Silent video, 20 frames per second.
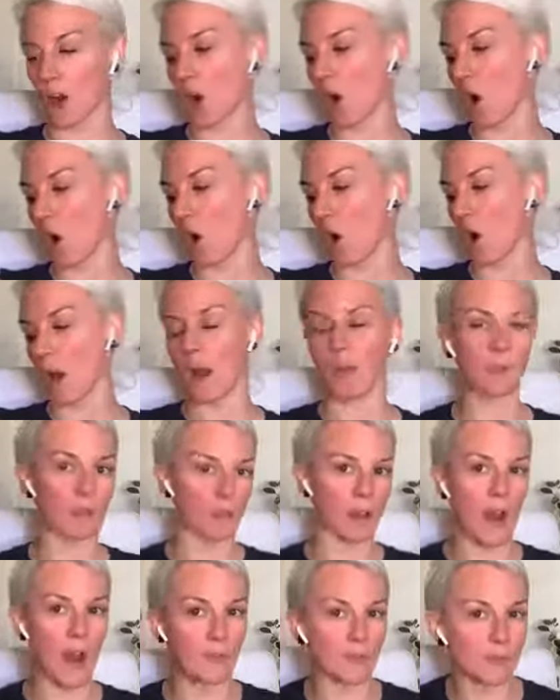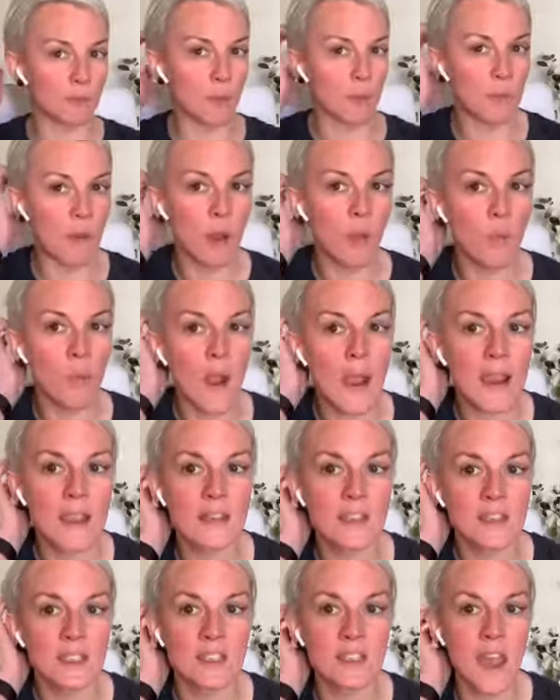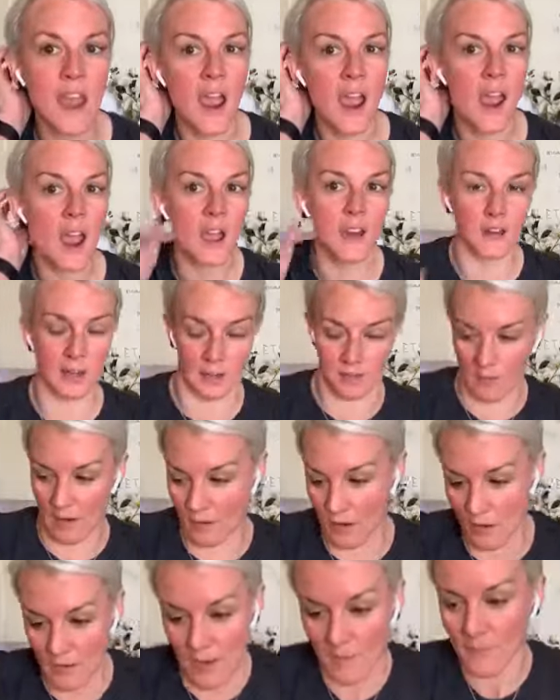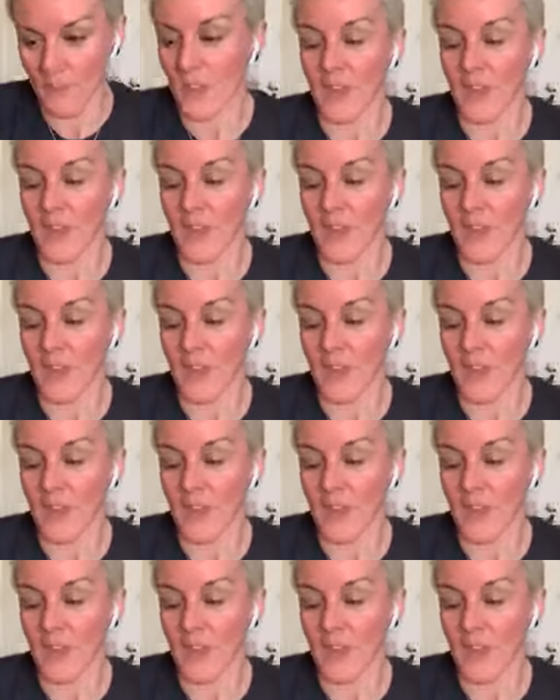Oh, I'm going to have to put my weights down and rah, rah, rah.